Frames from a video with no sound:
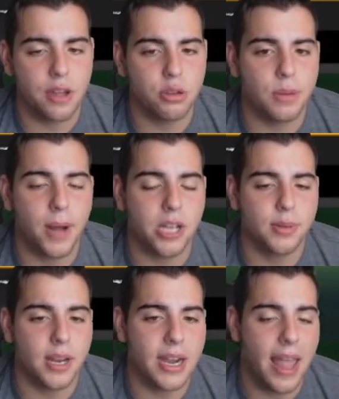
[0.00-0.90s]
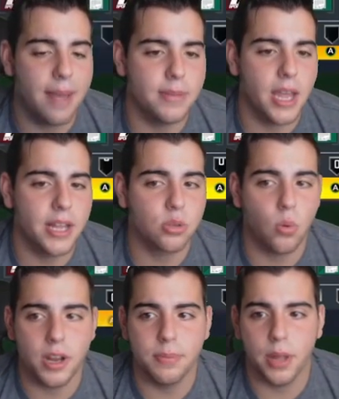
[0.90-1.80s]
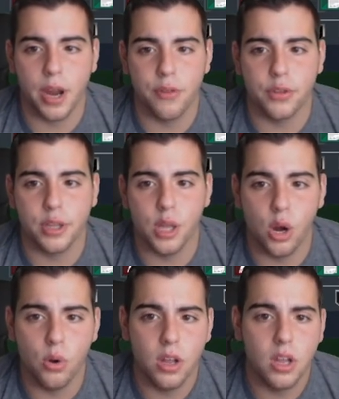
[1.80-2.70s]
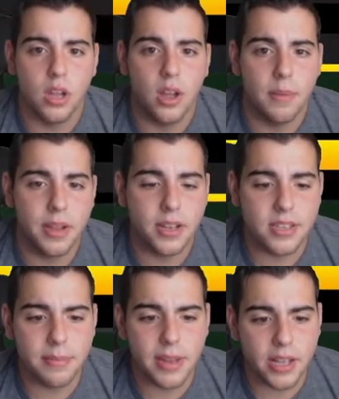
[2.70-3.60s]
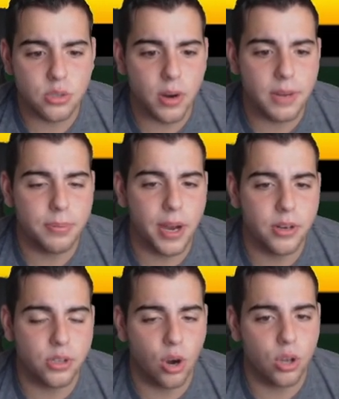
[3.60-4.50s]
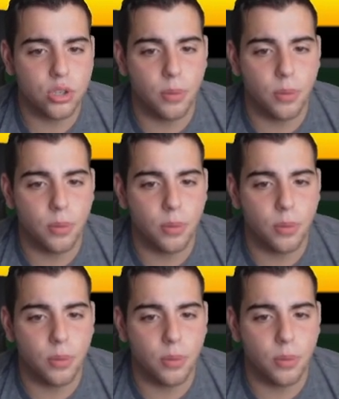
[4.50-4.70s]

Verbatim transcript: You could possibly get an NBA 20 player for the low because NBA 20 players are also